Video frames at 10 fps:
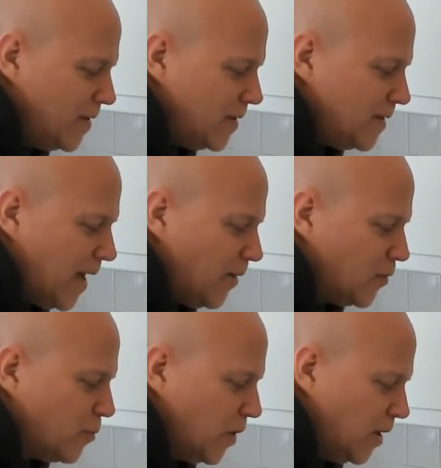
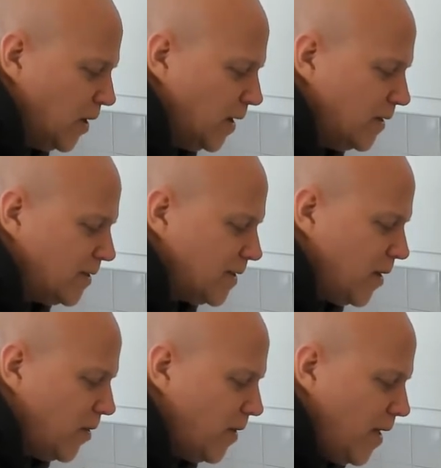sounds pretty good.
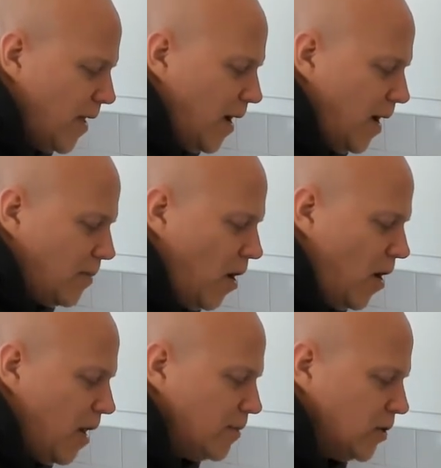So
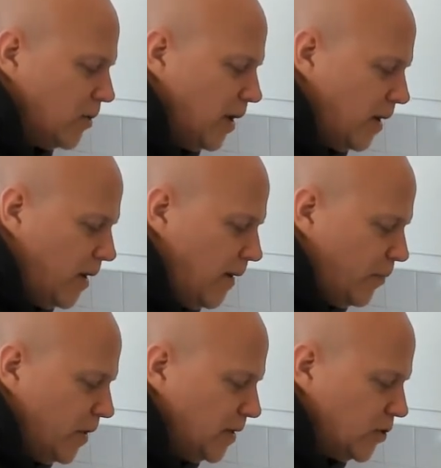all I'm doing
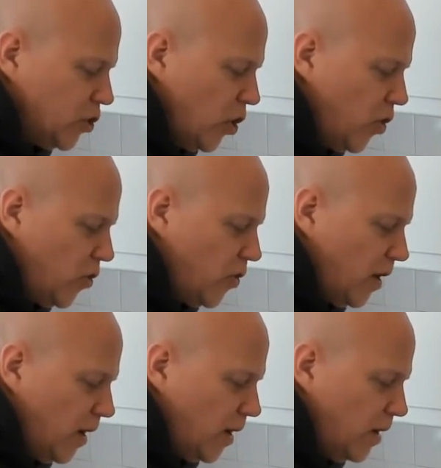is
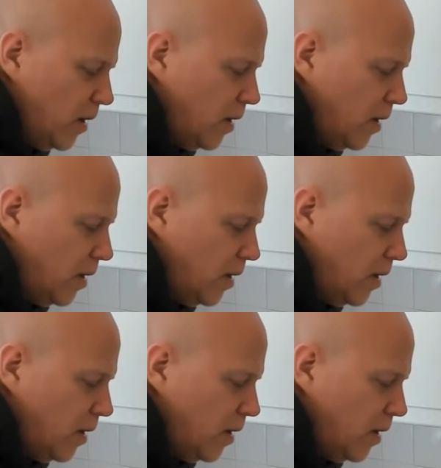turning